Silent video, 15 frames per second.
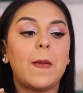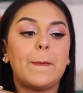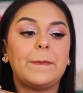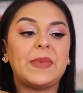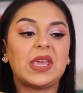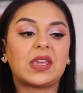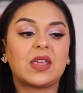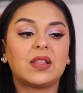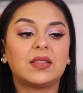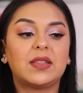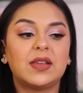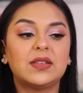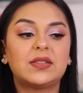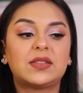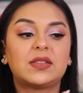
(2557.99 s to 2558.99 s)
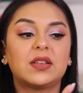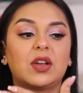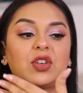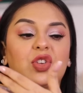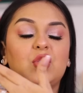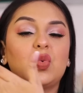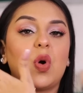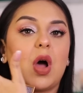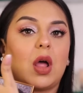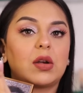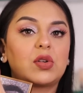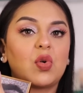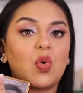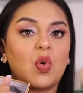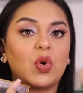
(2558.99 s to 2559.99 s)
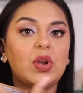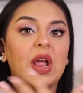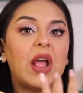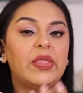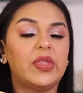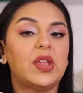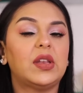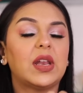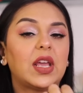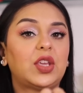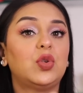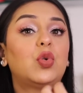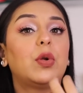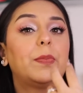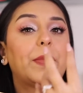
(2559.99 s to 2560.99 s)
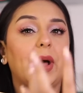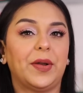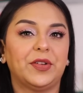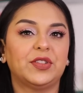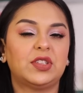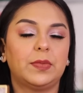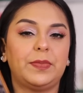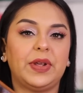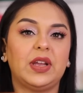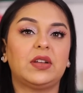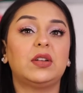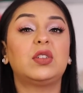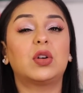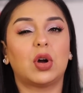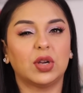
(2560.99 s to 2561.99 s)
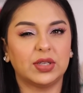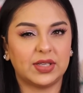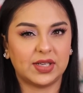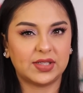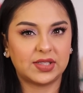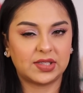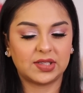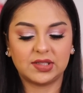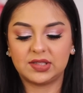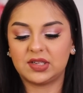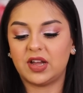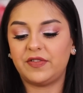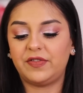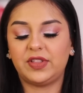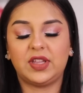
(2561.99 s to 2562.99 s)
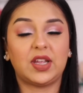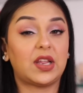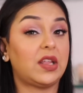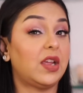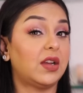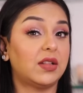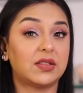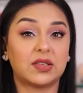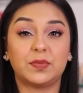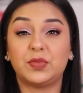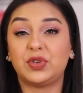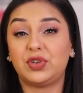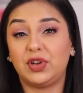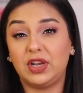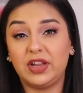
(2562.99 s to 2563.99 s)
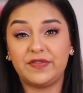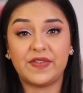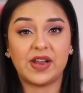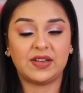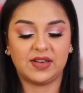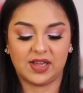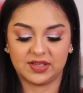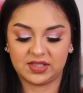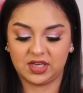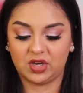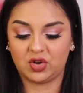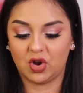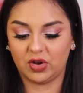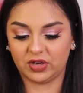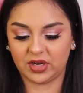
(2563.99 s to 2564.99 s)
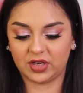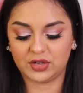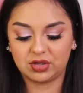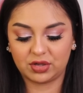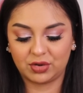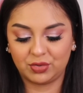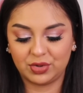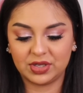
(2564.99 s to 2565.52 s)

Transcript: making this a QR code, and then like you could participate in contests and stuff, and they created some really fantastic content through